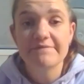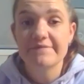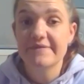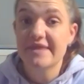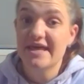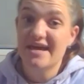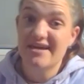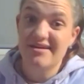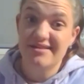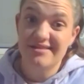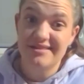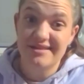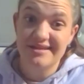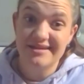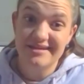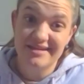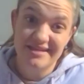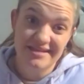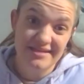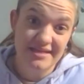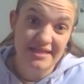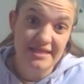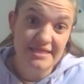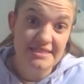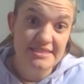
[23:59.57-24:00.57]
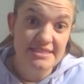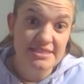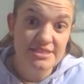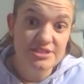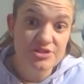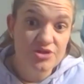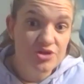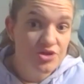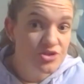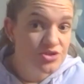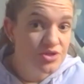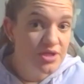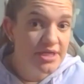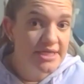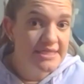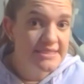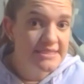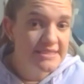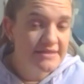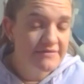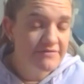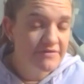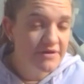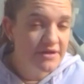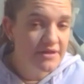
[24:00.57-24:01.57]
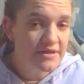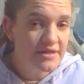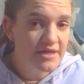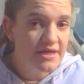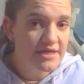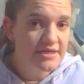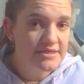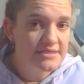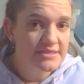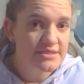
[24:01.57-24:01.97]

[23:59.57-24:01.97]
that can lead to surgeries, everything.